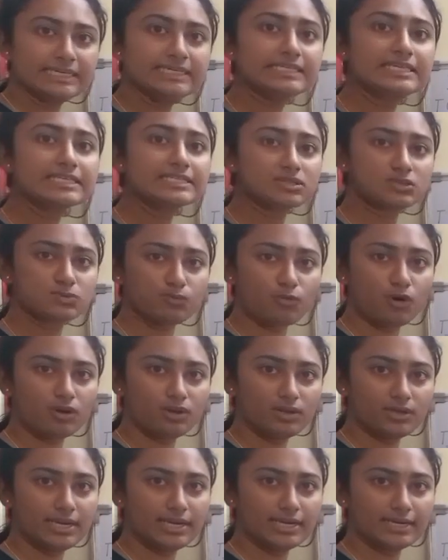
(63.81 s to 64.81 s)
Int is a
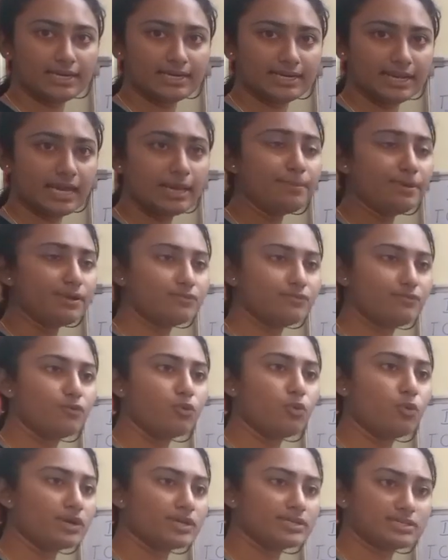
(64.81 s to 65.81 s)
smaller data type and
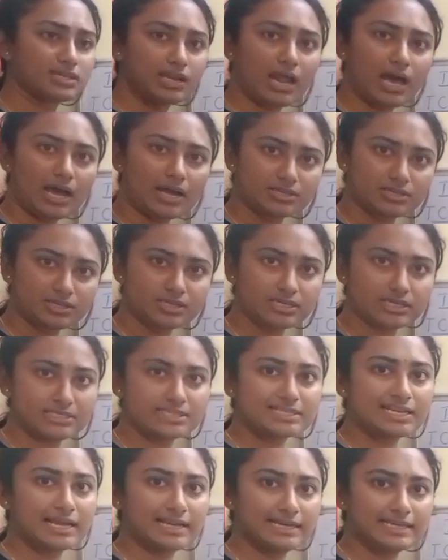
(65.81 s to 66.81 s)
float is a larger,
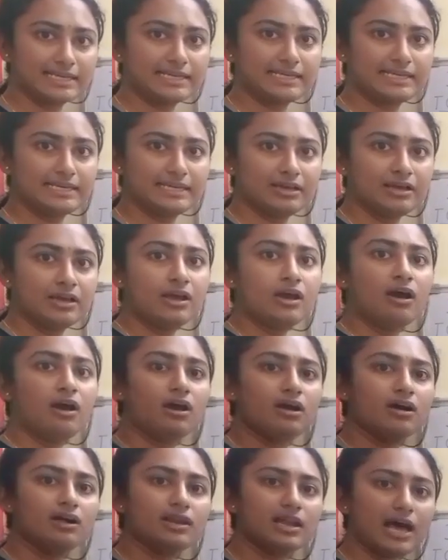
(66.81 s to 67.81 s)
slightly
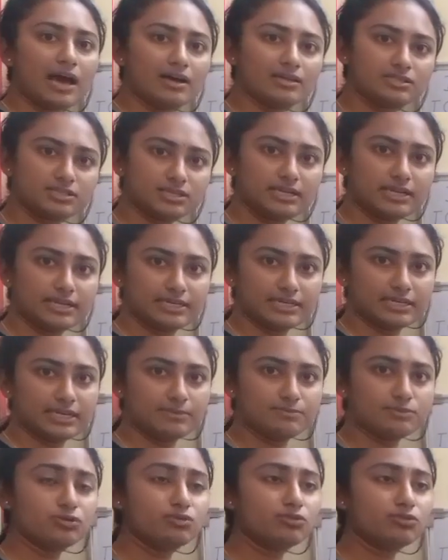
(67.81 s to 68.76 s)
larger data type.